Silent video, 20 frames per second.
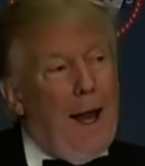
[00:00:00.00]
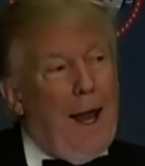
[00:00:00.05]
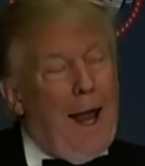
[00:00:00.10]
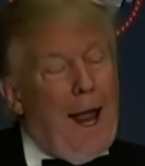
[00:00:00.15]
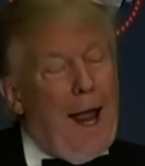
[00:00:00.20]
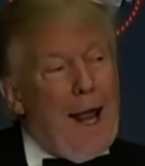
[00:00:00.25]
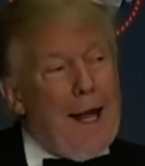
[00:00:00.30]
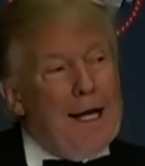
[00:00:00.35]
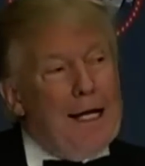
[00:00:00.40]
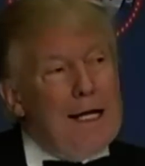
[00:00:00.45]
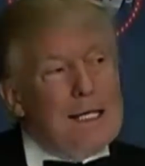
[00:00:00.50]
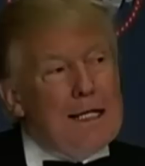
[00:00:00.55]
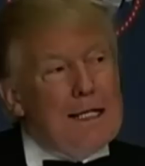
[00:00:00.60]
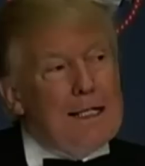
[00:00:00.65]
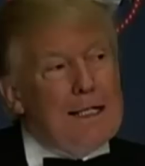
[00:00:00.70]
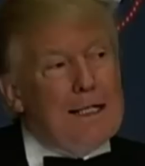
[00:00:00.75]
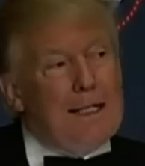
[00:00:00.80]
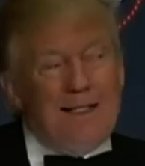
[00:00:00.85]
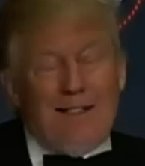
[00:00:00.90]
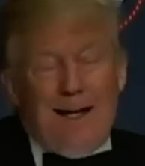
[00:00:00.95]
And
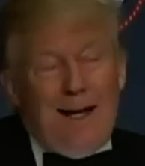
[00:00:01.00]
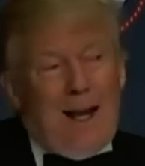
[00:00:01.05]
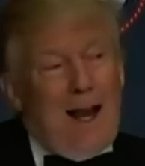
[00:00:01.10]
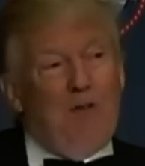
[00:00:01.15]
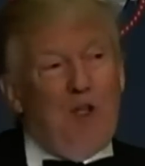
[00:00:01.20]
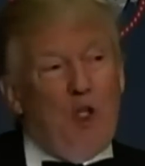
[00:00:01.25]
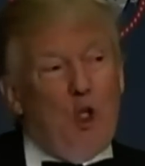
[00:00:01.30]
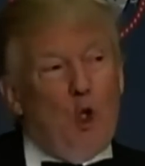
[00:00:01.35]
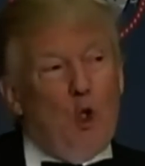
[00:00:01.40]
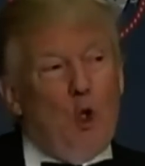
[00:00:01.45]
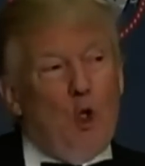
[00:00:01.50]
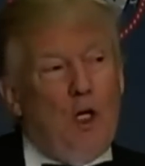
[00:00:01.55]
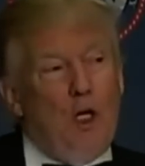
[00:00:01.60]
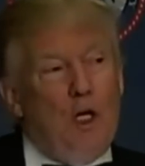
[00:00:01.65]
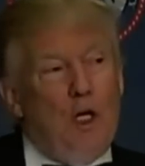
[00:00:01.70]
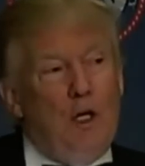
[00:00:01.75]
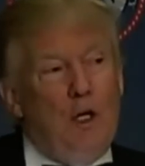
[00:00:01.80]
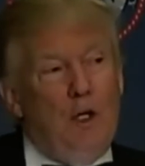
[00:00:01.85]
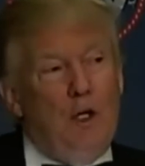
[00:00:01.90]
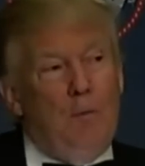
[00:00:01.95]
I said, I have to do
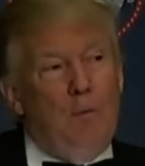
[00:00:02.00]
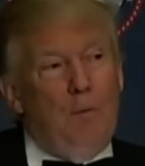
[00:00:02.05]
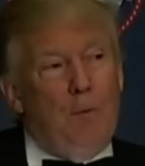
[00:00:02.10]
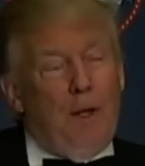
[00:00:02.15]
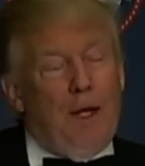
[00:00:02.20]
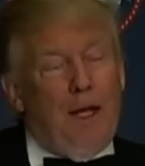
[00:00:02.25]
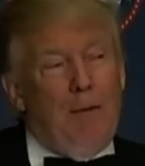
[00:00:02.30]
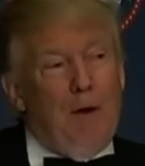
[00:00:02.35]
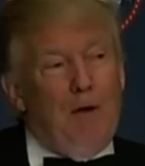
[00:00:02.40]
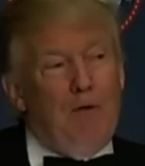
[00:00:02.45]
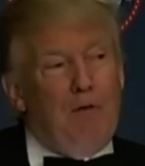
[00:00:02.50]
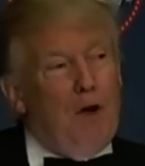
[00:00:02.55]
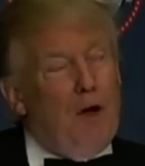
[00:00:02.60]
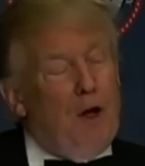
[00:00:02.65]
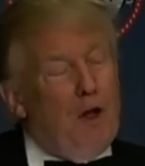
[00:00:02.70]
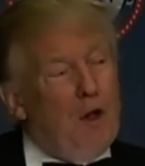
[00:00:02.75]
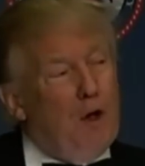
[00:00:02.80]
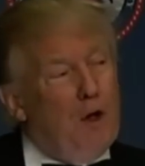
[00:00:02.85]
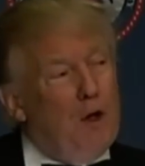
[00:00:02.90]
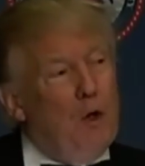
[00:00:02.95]
it. And my
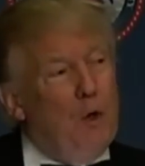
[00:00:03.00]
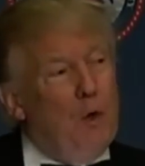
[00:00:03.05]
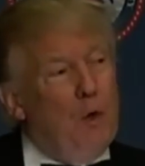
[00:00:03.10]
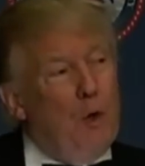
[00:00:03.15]
father,